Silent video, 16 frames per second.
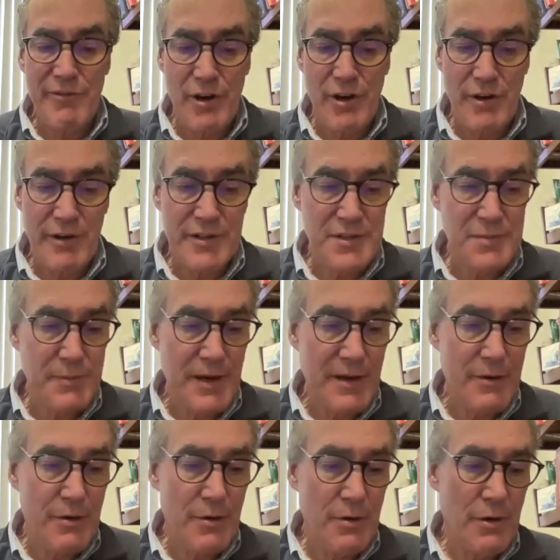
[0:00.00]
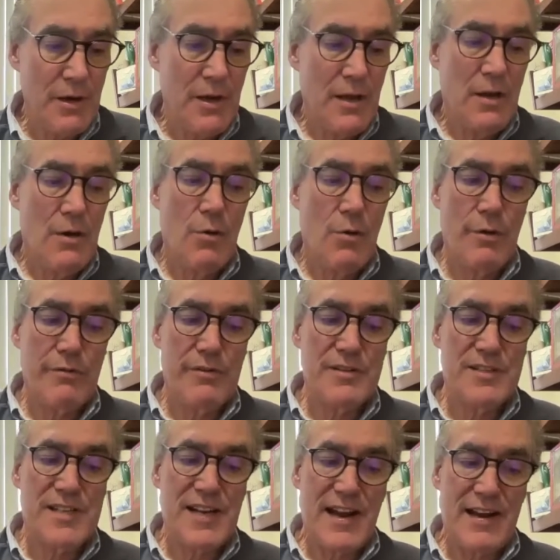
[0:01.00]
fog is better,
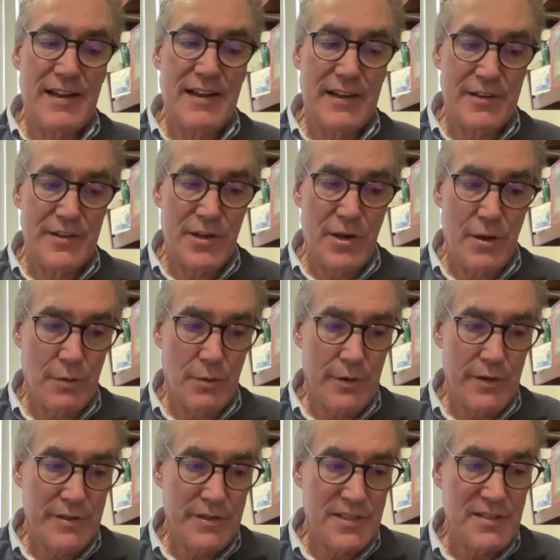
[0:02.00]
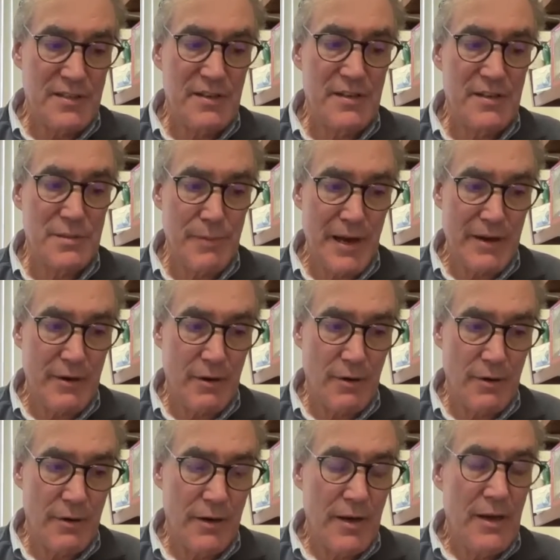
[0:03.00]
orthostatic intolerance is
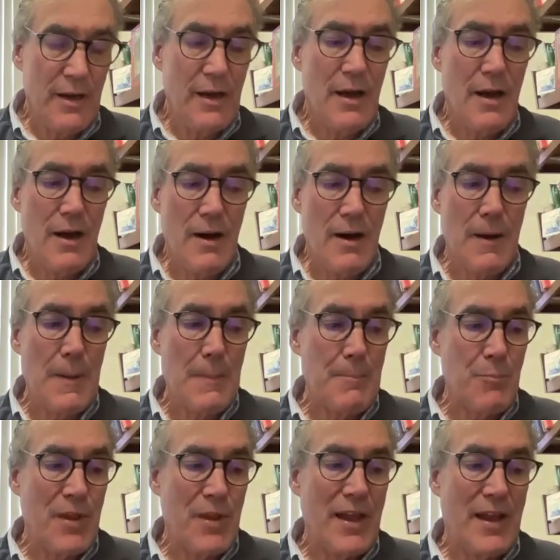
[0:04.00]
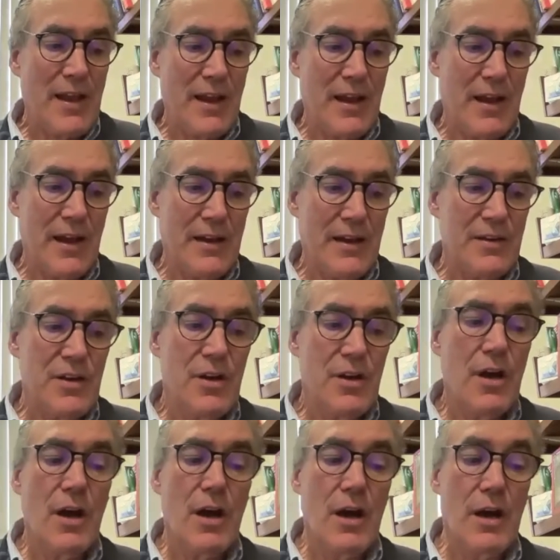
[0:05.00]
better, um, and
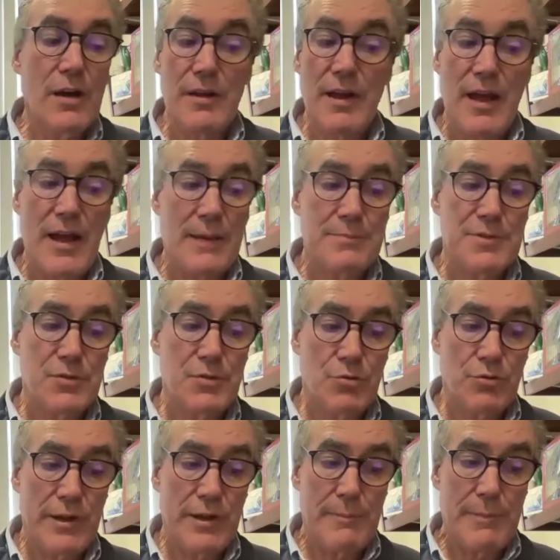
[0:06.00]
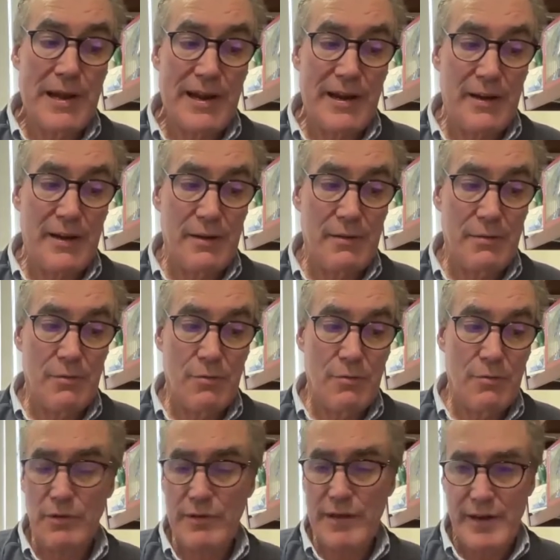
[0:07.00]
uh, absolutely
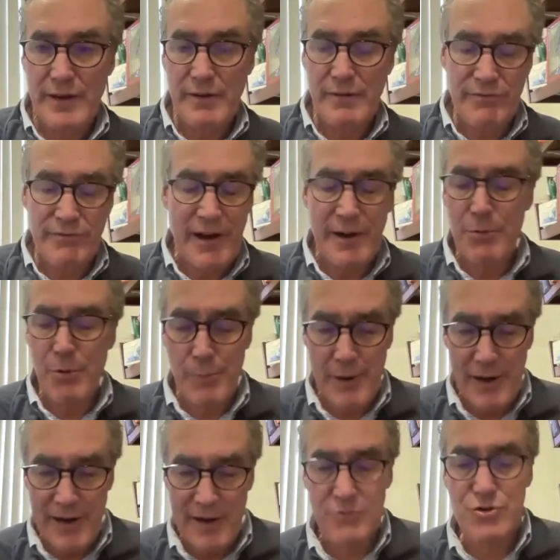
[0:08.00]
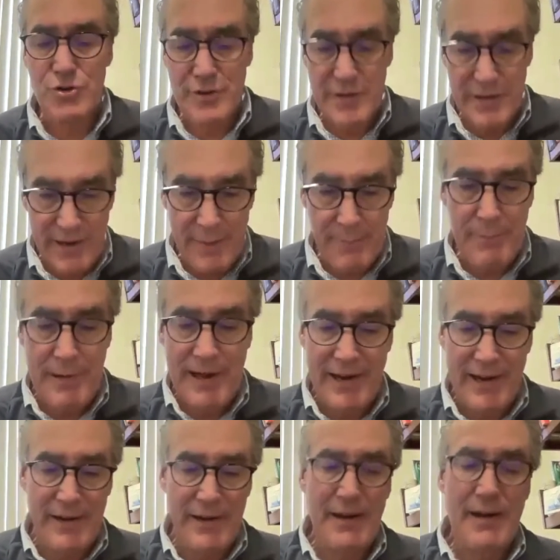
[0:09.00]
pain-related fibromyalgia type
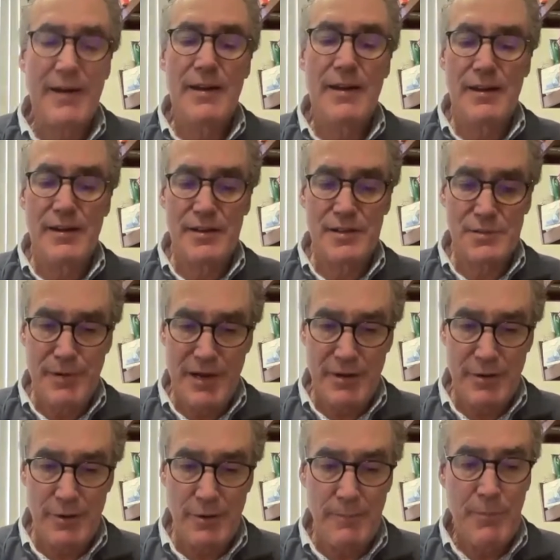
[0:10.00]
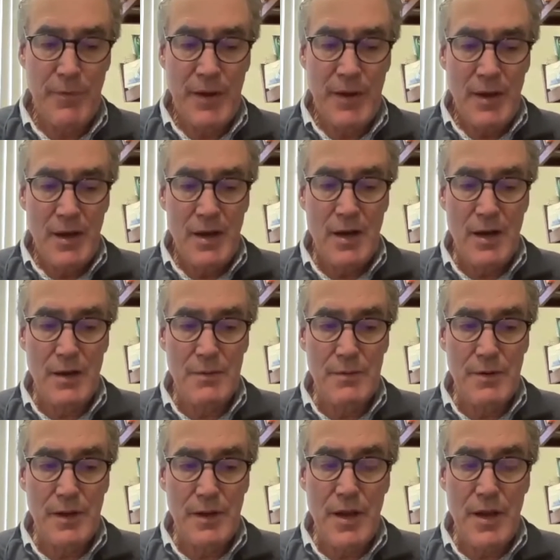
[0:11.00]
pain is better. Uh,